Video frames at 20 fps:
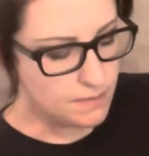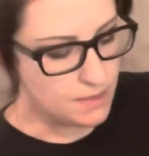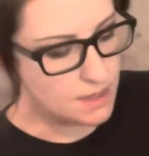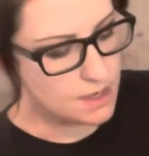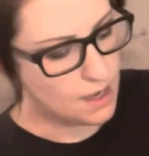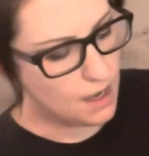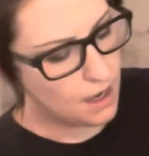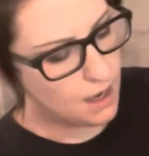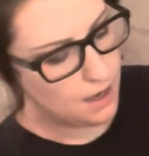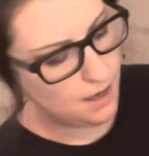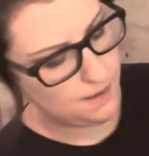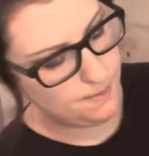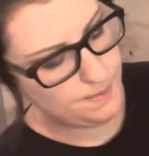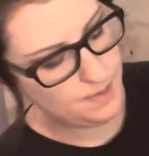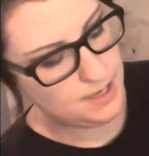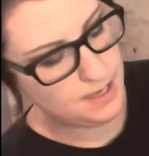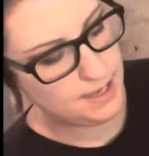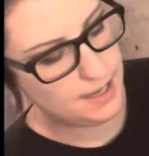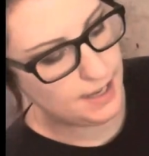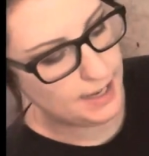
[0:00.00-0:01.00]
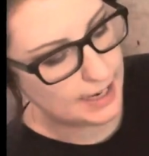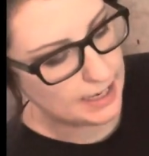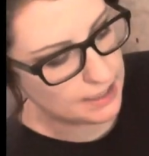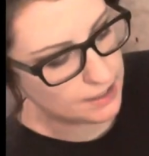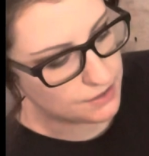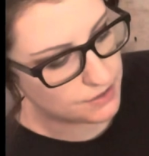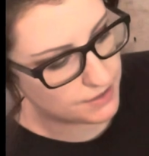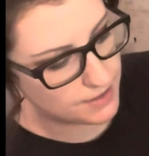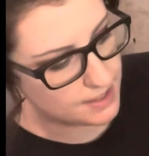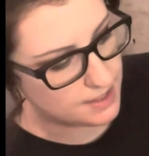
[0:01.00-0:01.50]
I
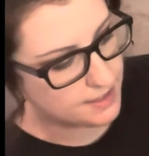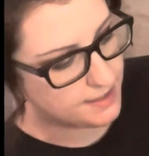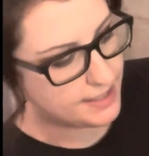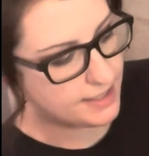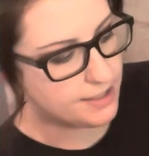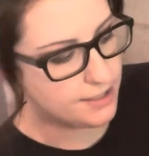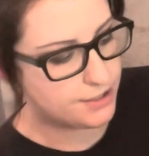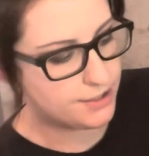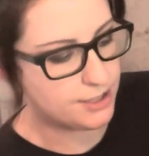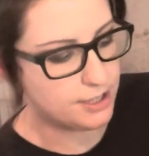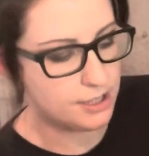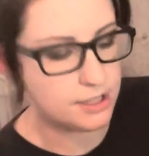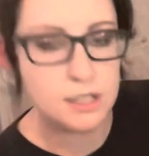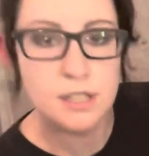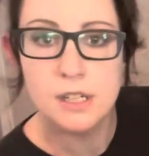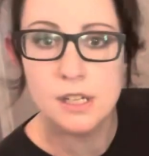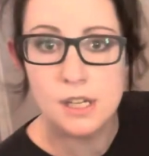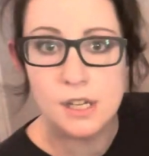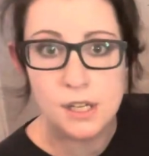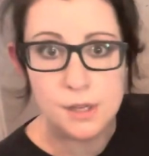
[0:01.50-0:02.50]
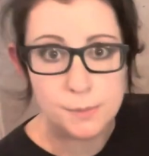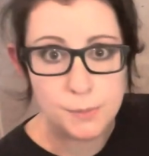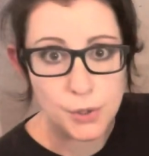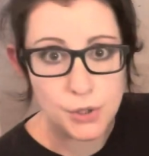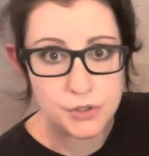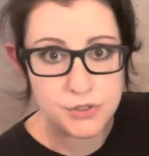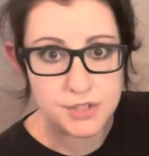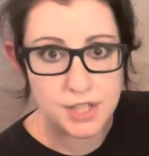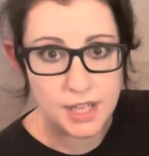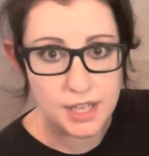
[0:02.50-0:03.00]
use the Denatured
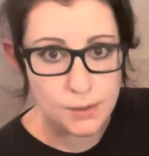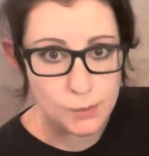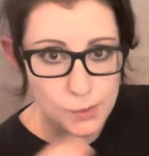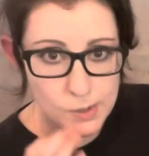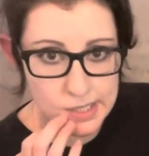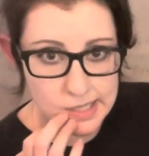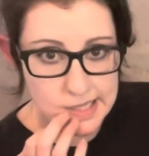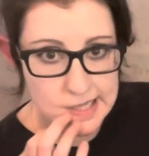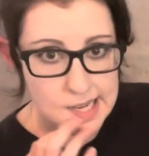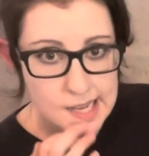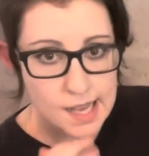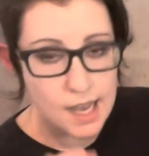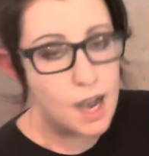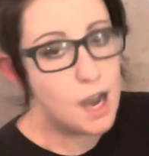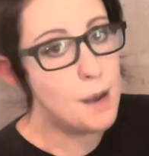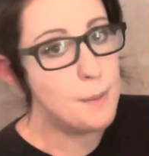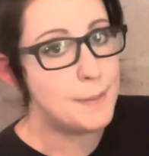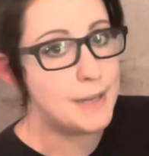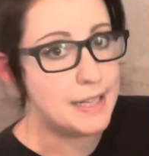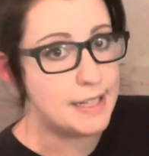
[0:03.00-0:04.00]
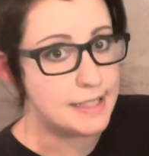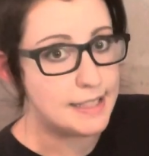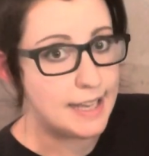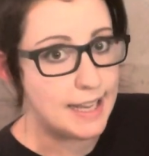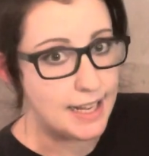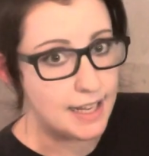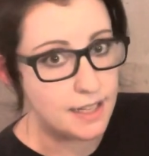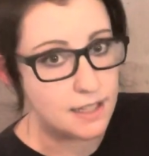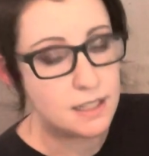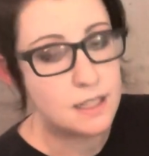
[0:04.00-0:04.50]
Bullseye one in a
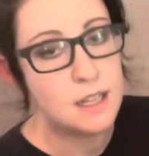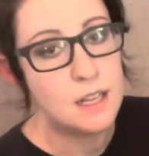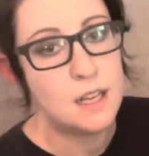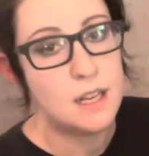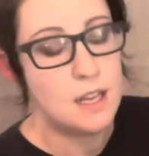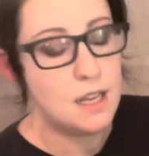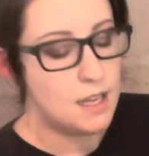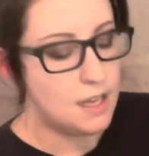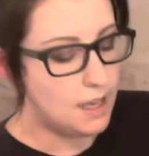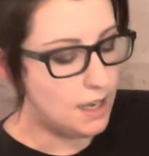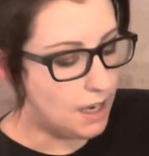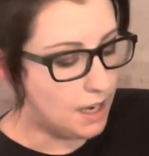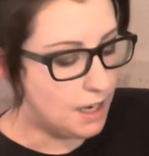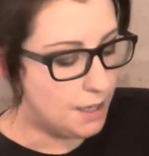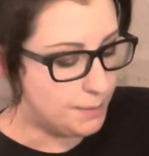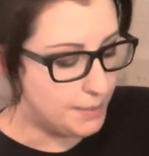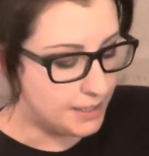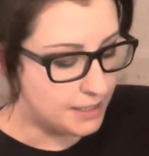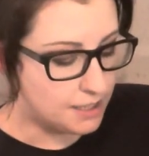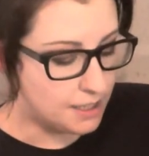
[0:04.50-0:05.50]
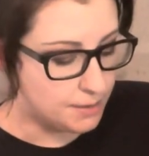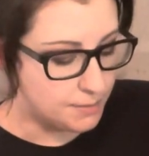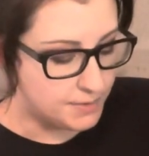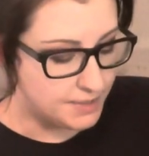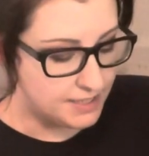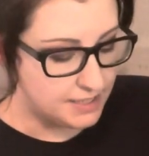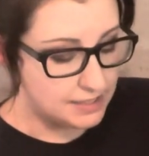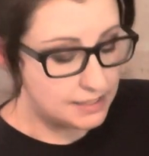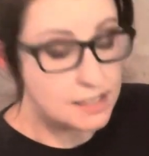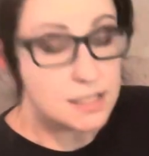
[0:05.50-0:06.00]
can. It comes
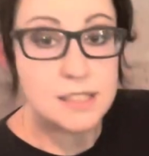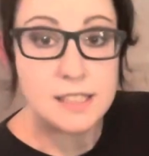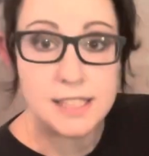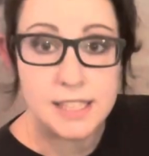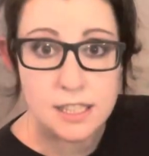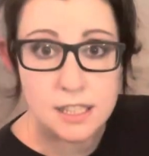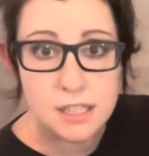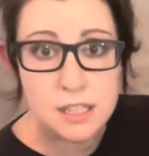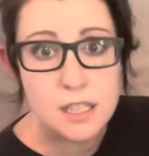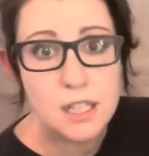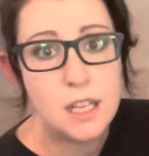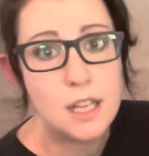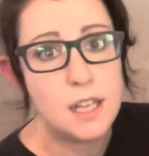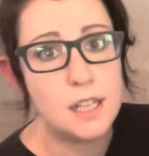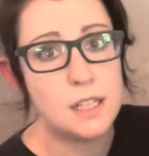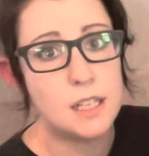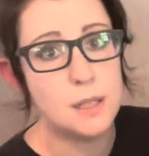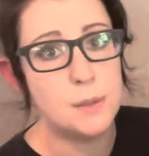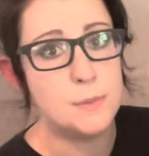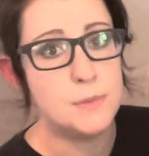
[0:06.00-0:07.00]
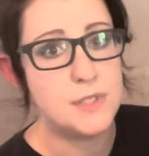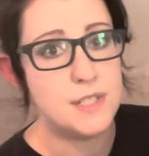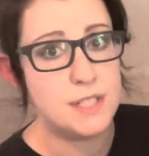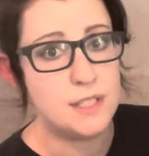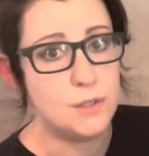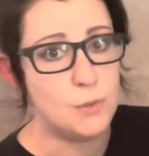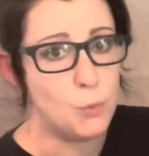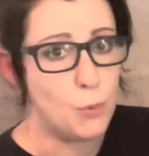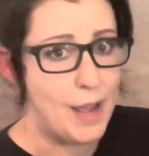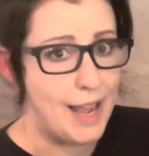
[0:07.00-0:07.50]
in clear, it comes
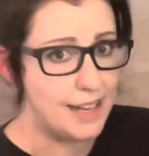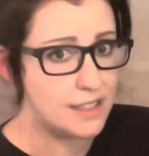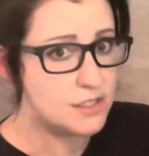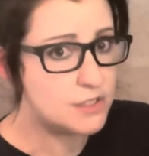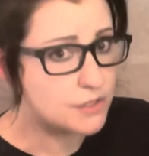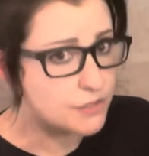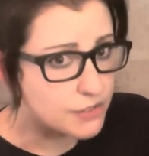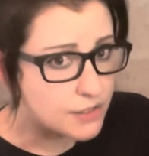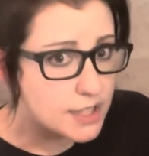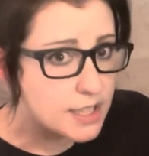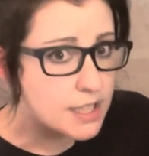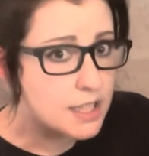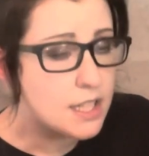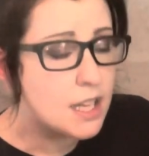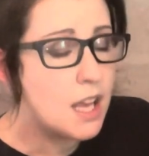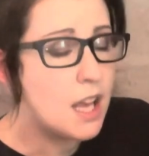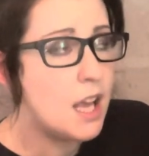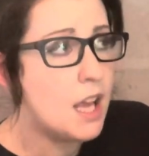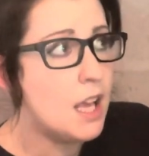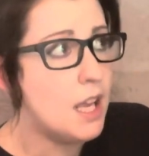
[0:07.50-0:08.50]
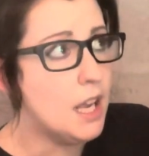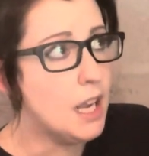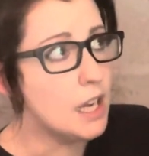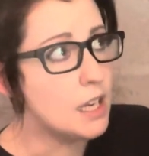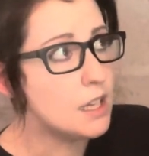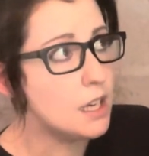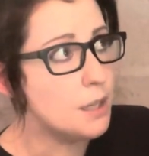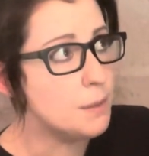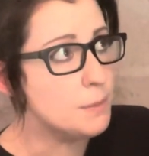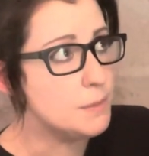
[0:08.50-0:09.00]
in wax-free, it
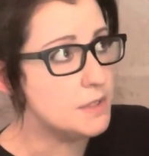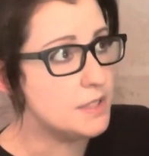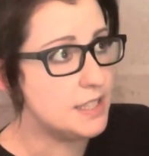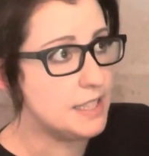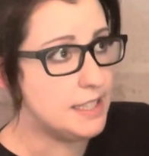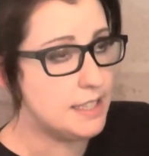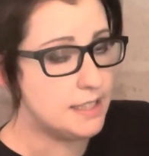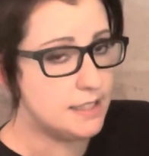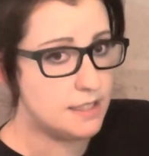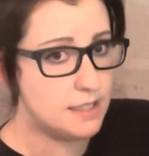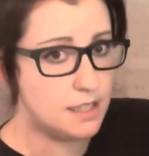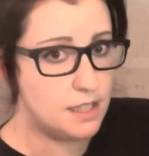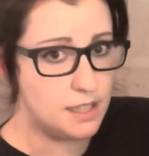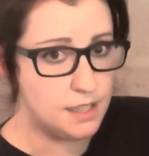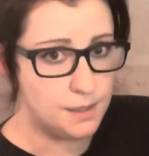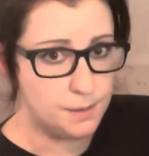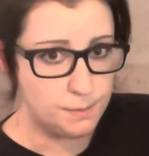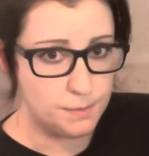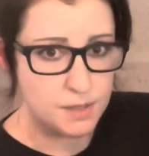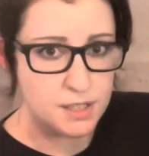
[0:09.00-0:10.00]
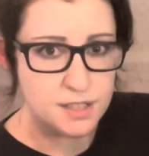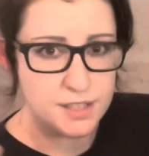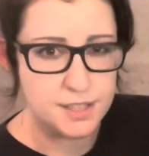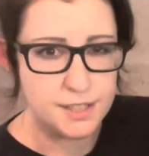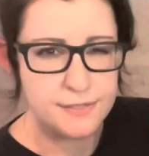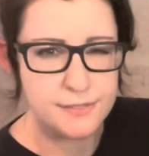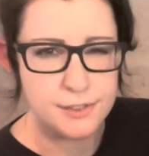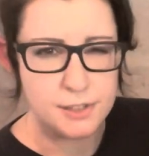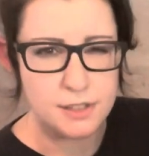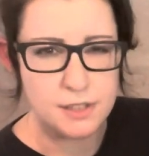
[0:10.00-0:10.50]
comes in
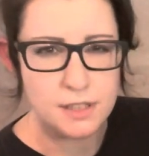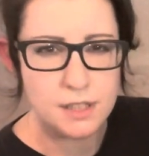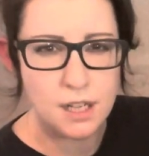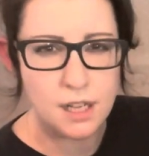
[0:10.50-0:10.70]
different